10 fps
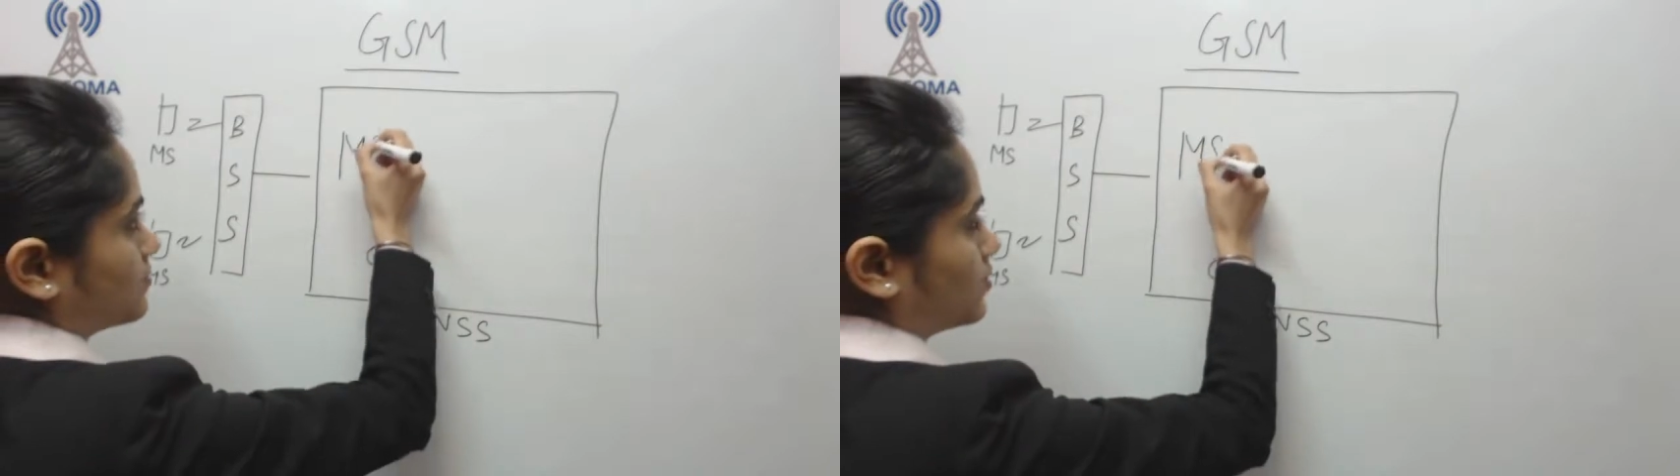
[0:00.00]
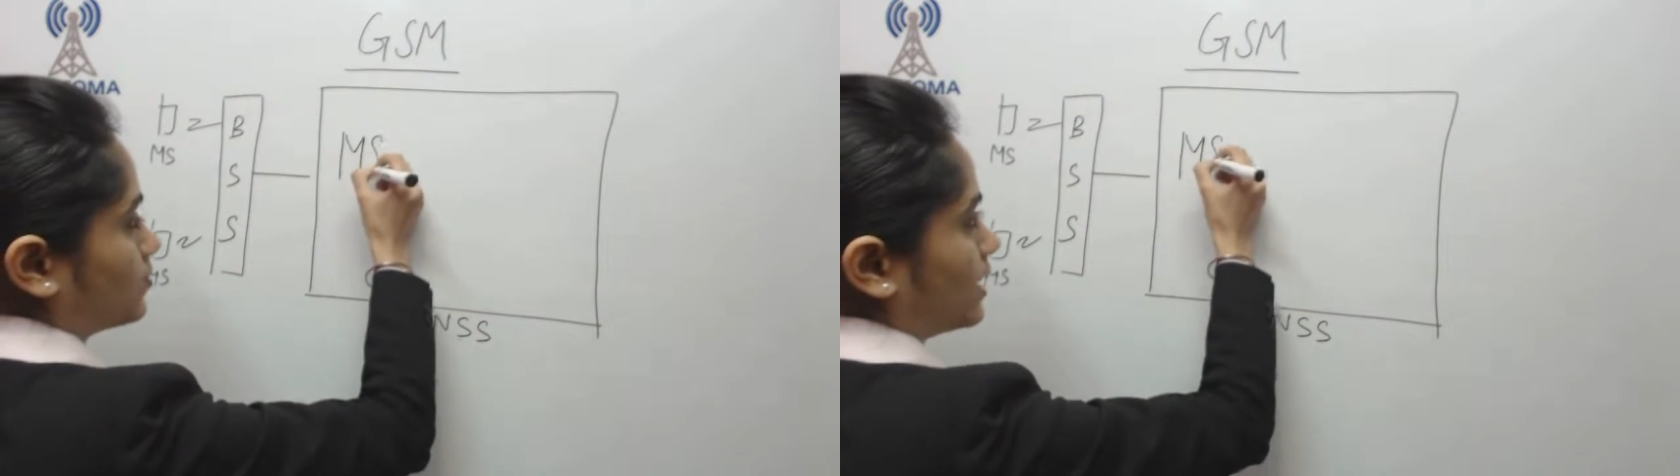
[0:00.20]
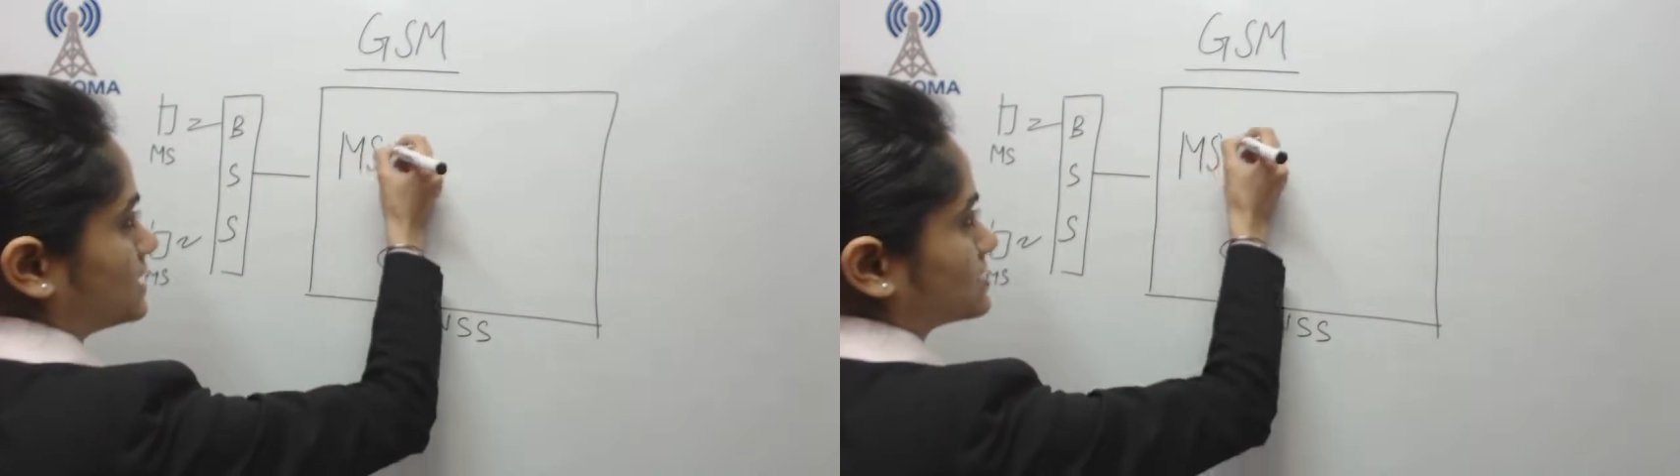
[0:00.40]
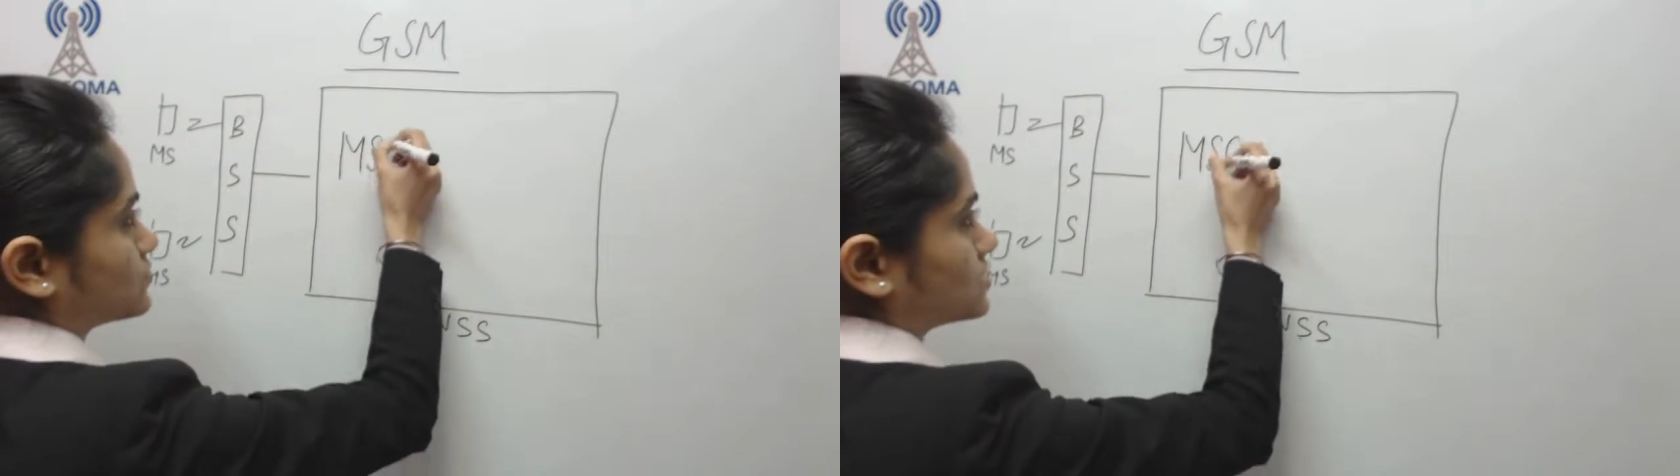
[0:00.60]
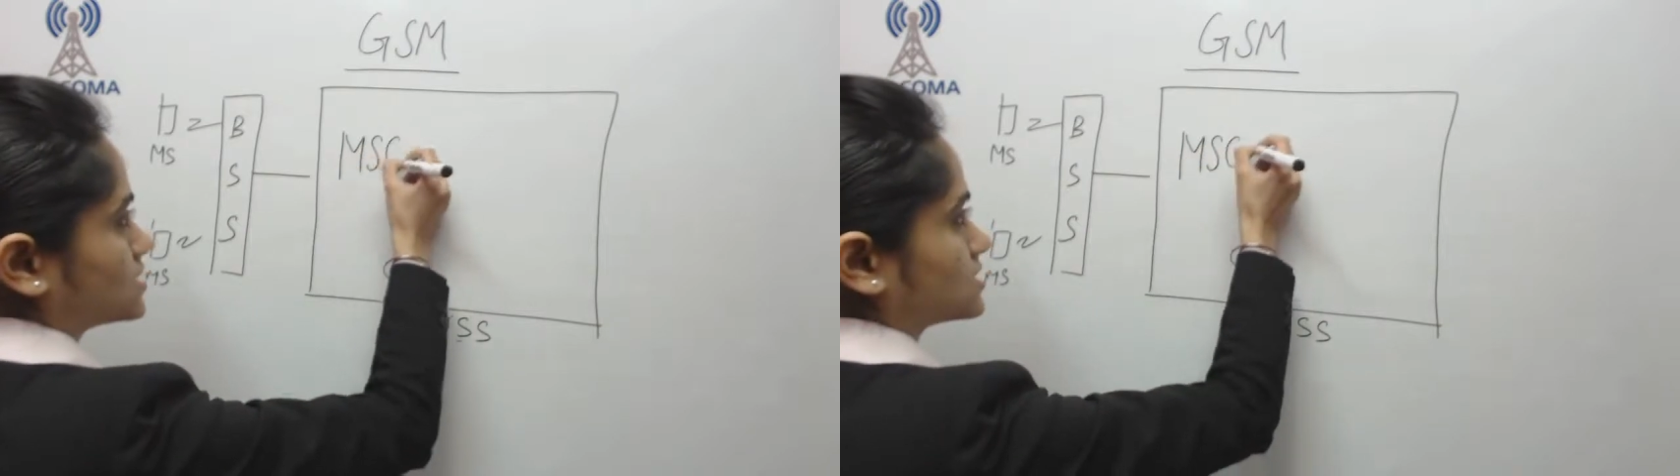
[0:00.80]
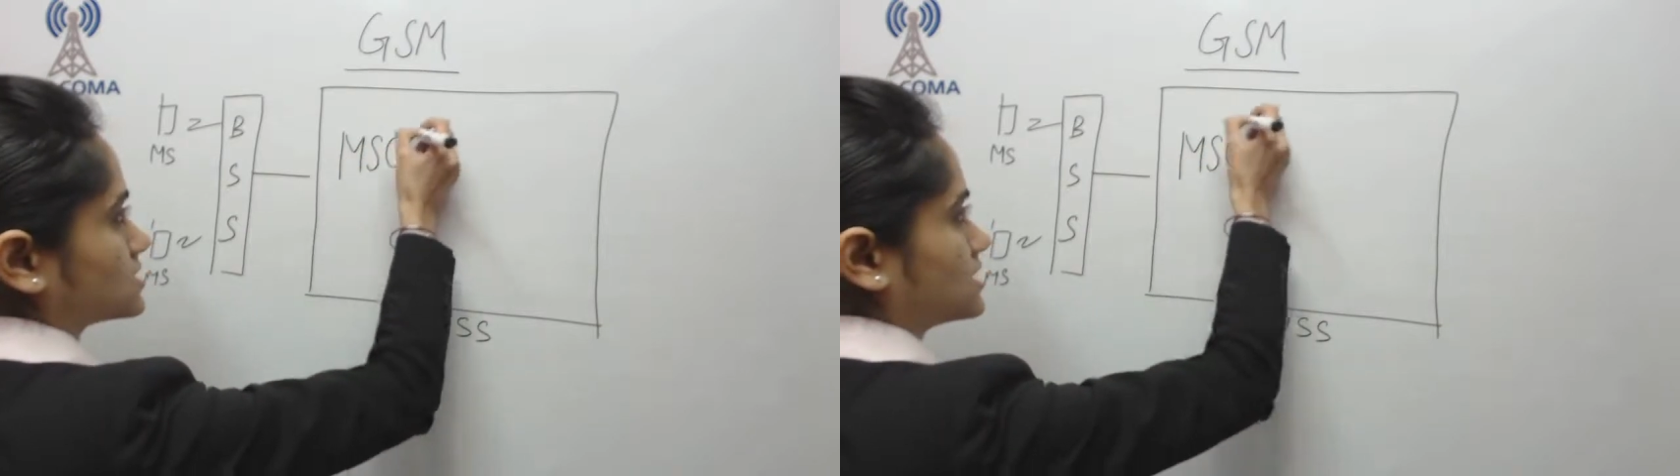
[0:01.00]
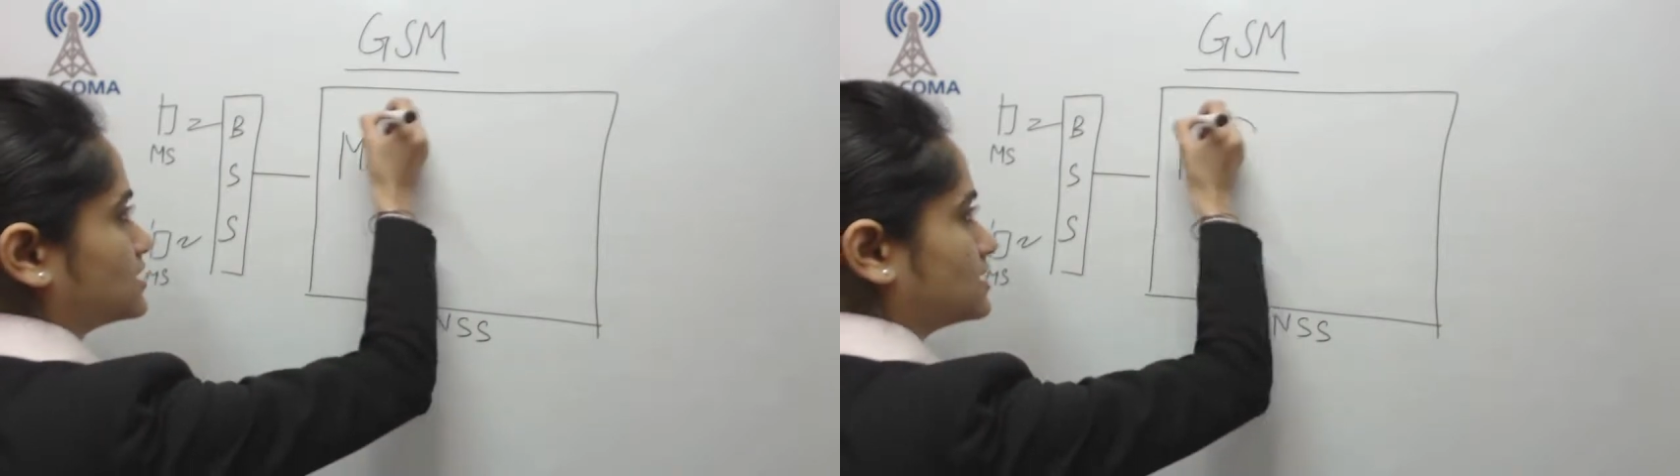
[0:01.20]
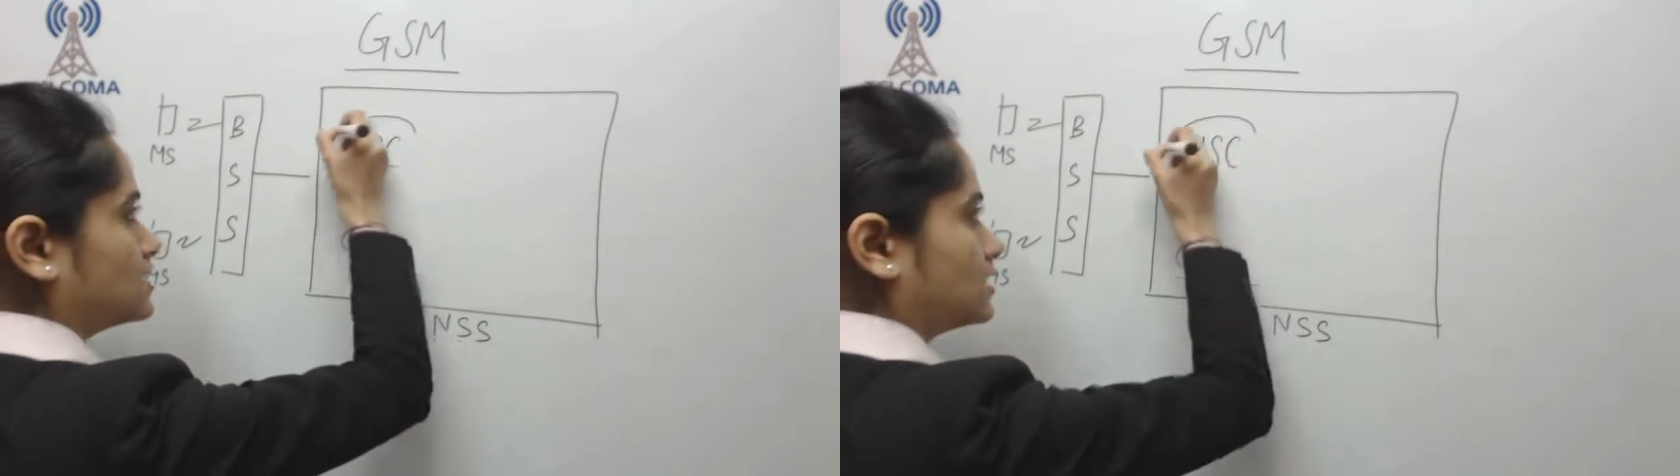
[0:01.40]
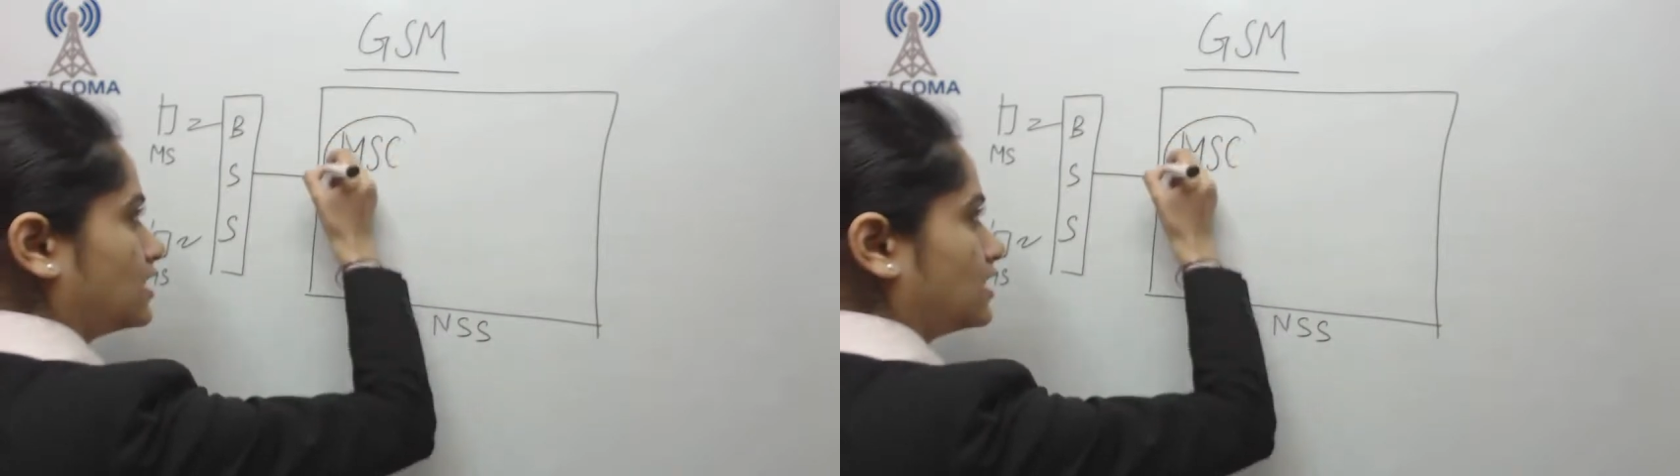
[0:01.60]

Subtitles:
mobile switching center.